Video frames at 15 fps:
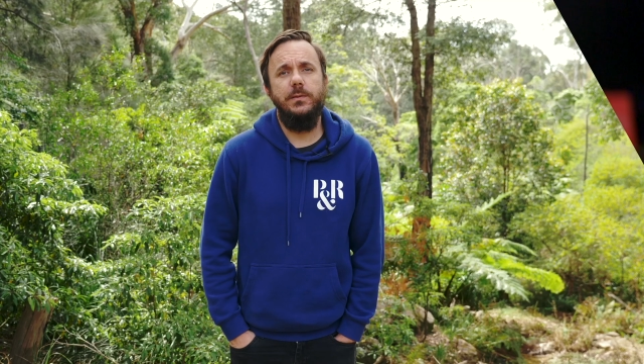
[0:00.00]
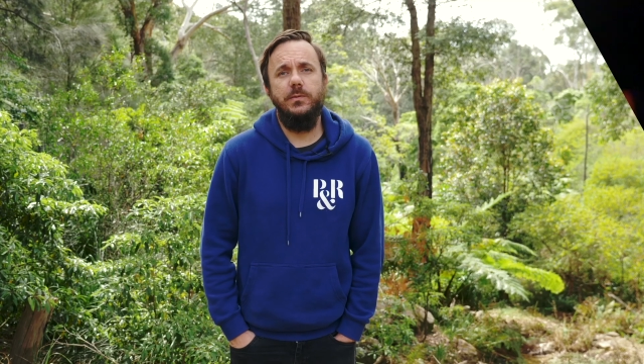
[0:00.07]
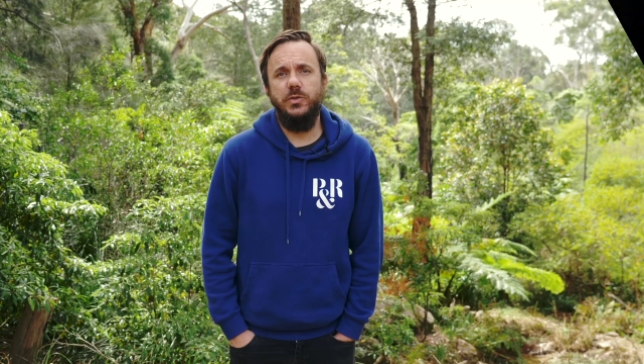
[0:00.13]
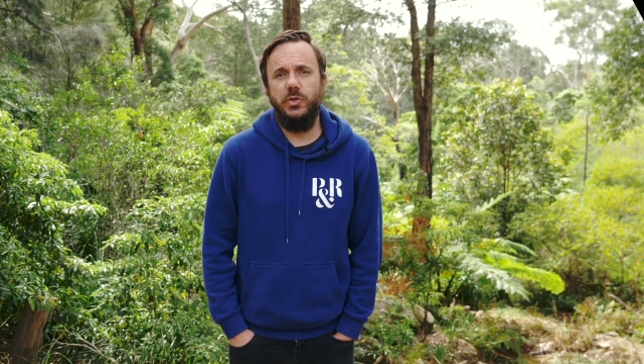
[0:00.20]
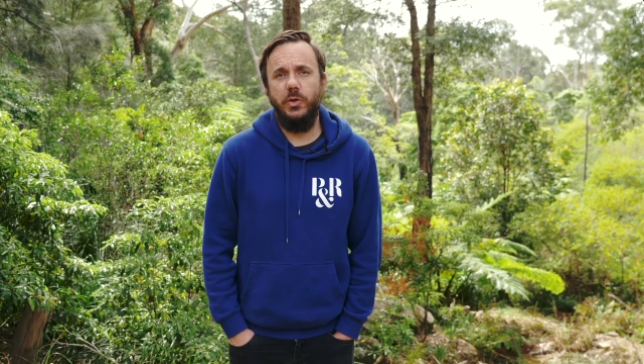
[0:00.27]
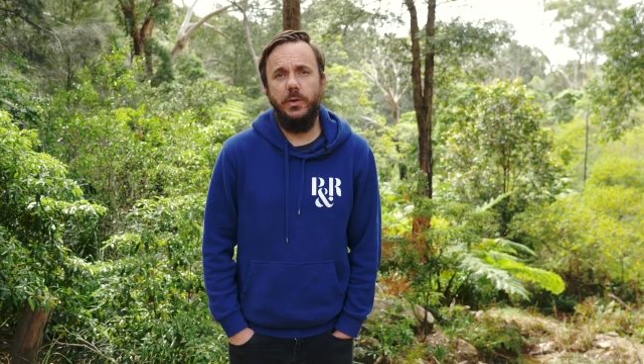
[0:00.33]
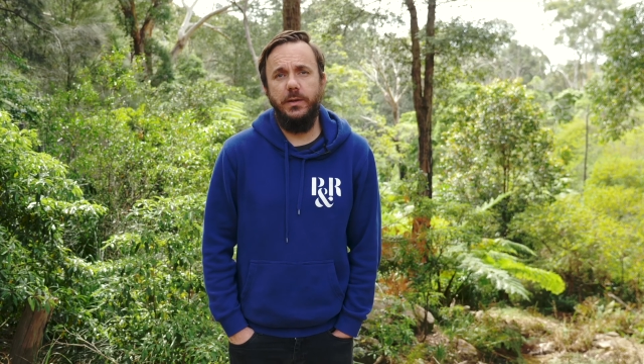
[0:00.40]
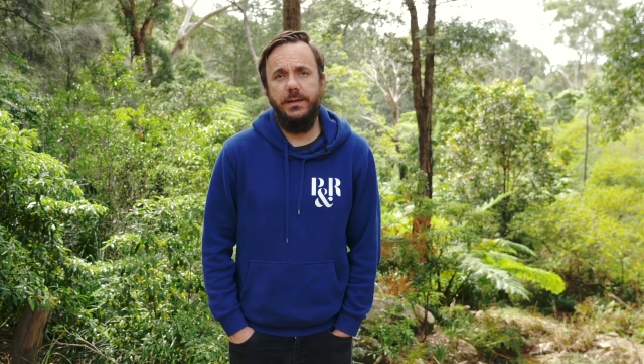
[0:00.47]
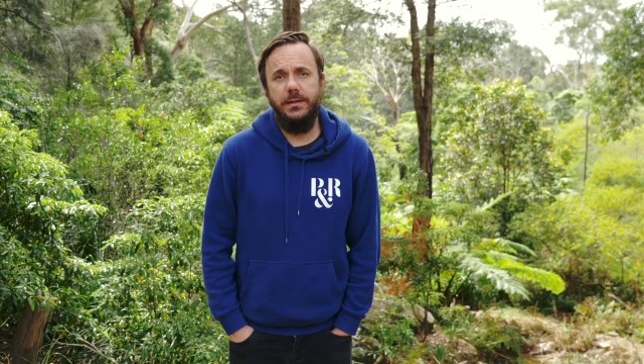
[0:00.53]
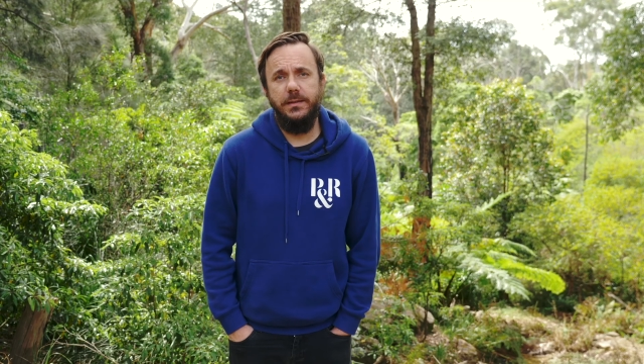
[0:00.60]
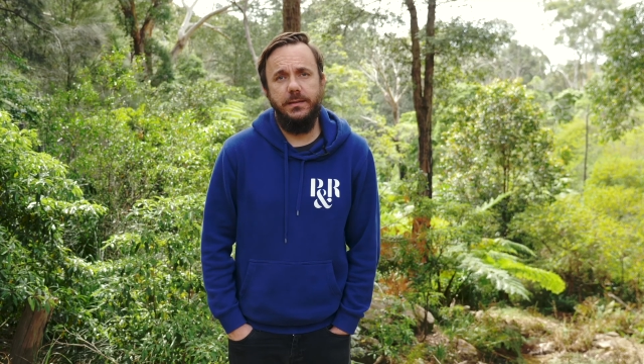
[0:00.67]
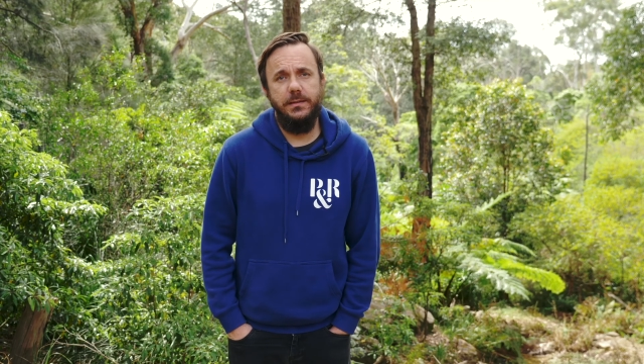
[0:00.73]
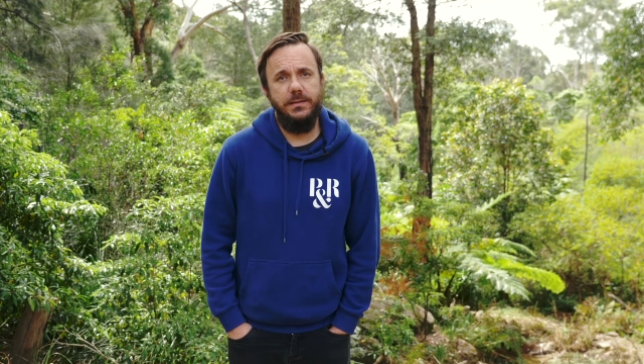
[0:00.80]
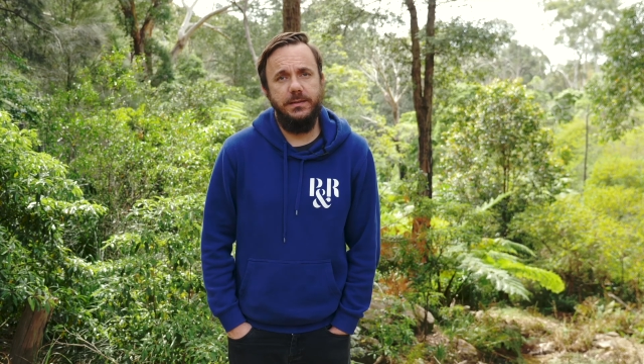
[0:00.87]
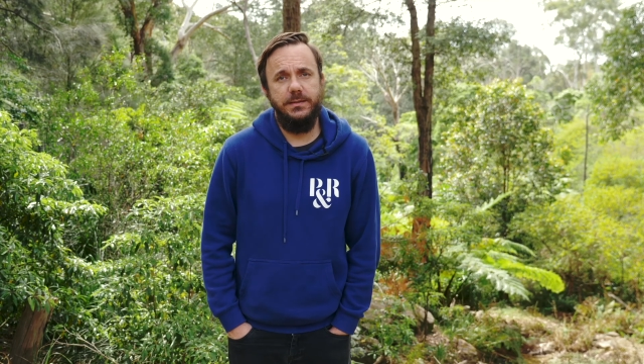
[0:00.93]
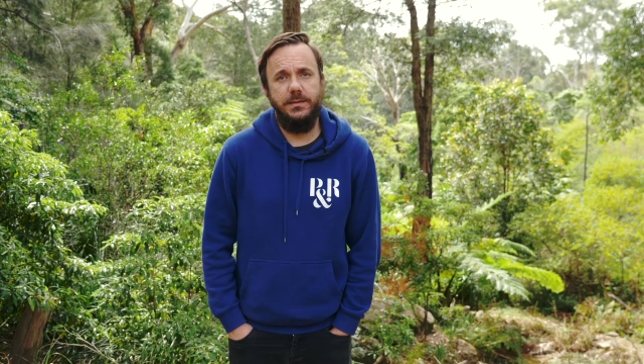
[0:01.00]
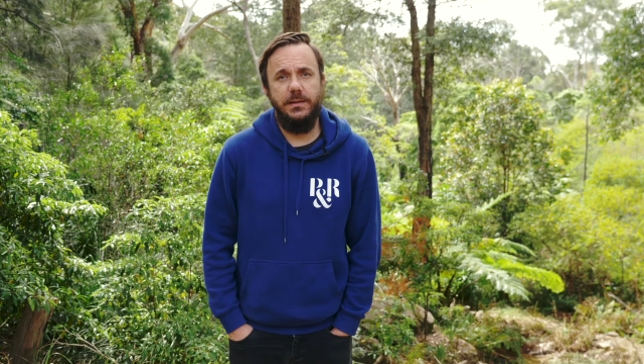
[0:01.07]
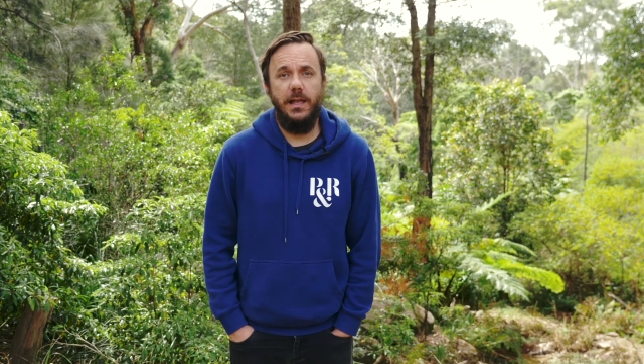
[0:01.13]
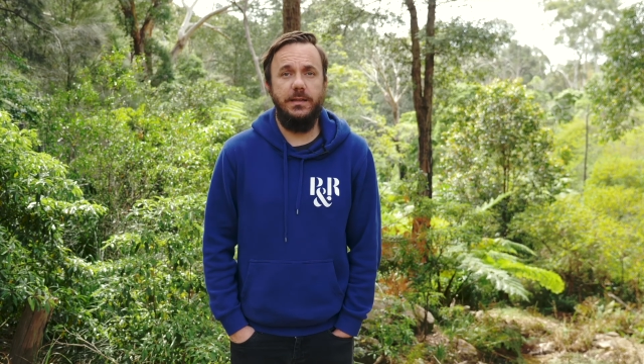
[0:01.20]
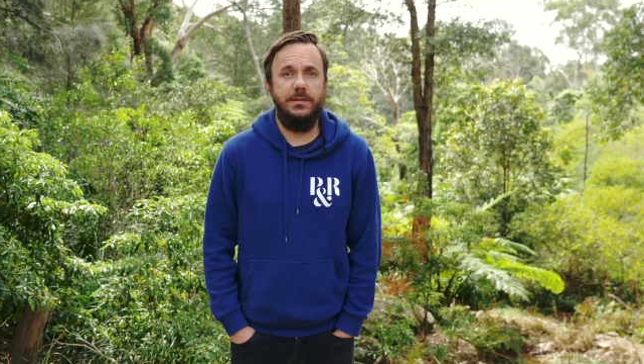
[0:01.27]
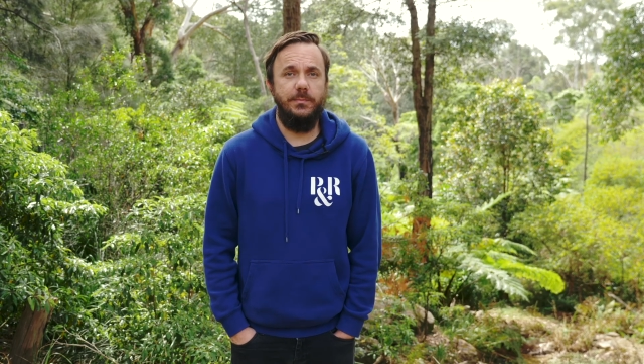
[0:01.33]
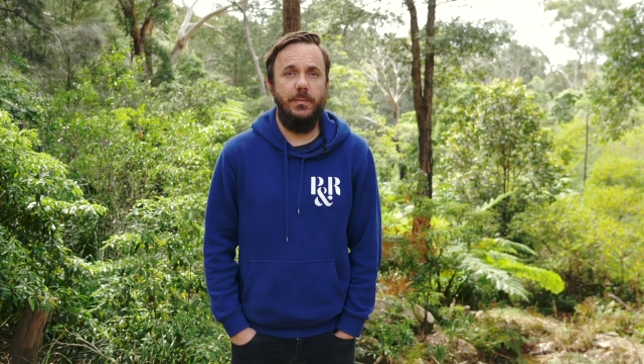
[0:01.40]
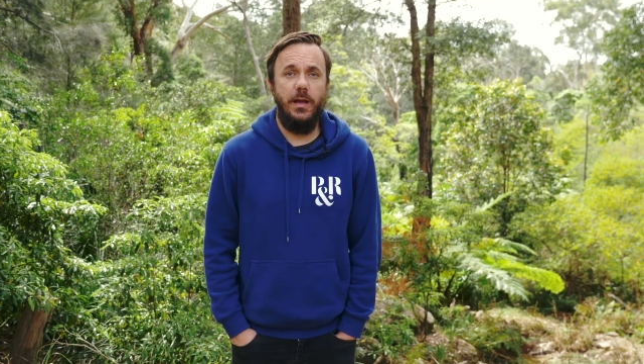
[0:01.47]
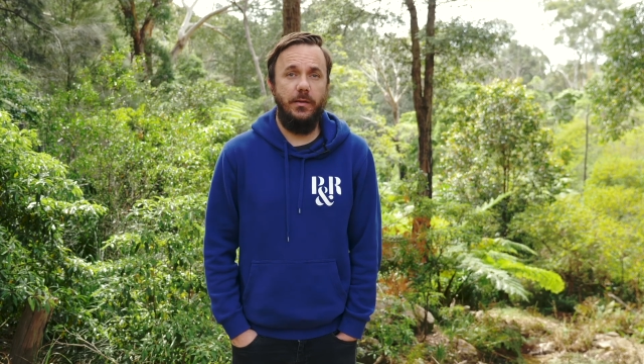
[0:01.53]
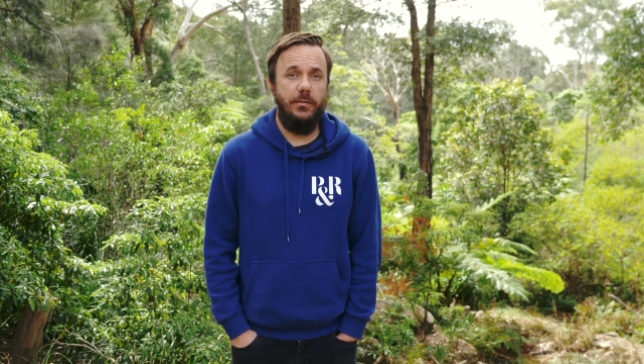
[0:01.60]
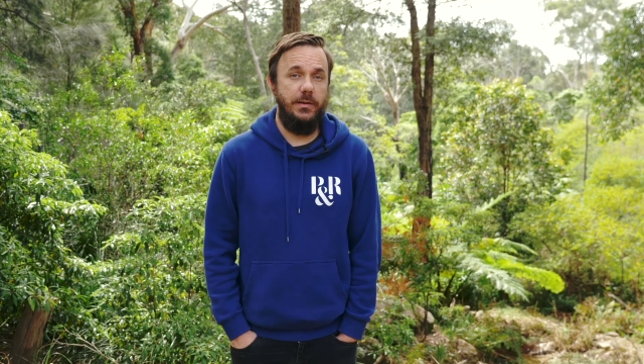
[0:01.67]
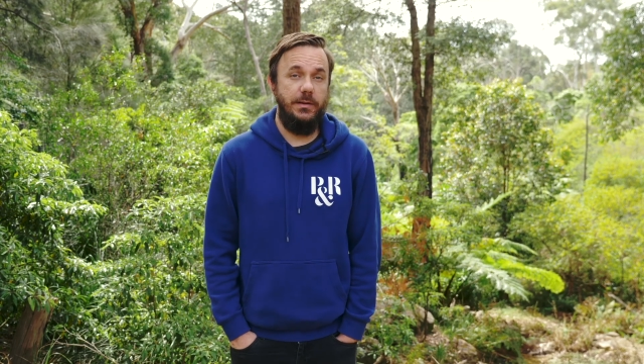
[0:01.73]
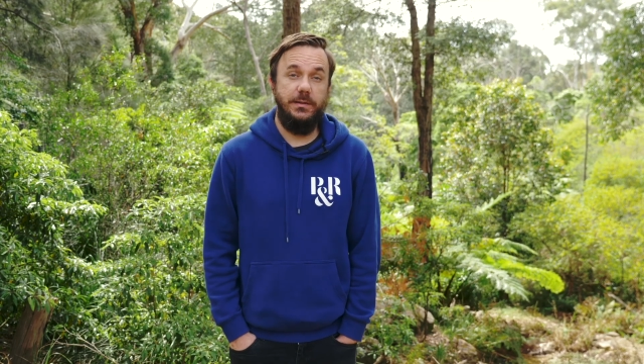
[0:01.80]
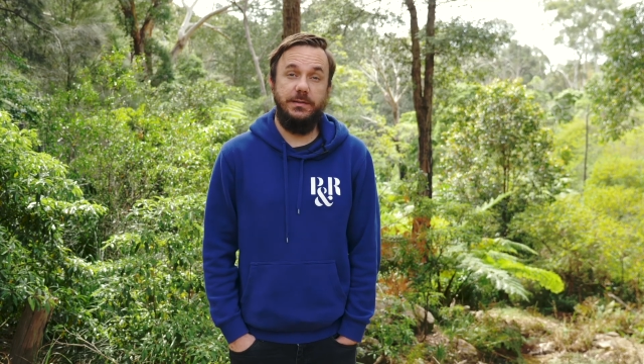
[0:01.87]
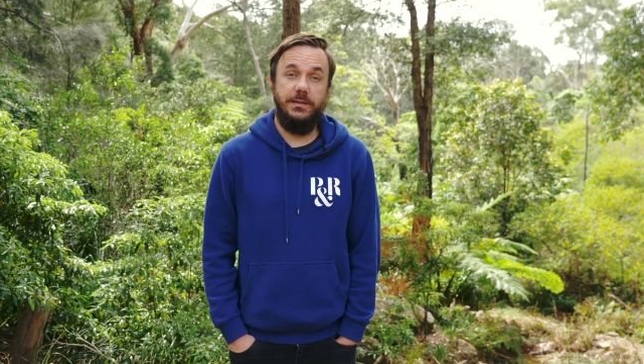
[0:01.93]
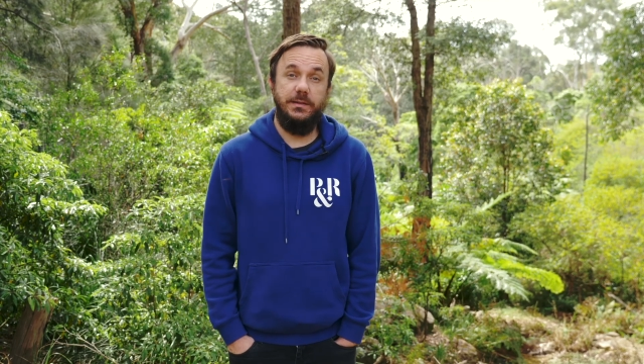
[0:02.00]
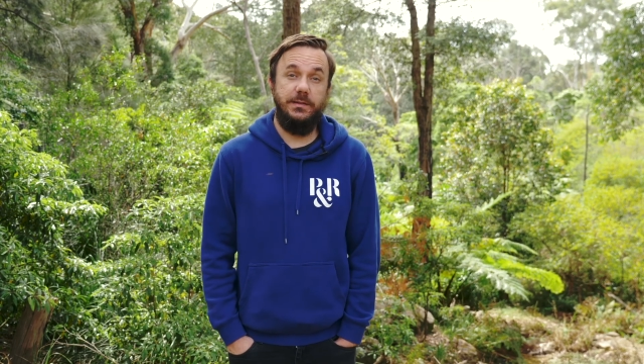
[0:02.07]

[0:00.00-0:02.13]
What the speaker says: enjoy this Las Margaritas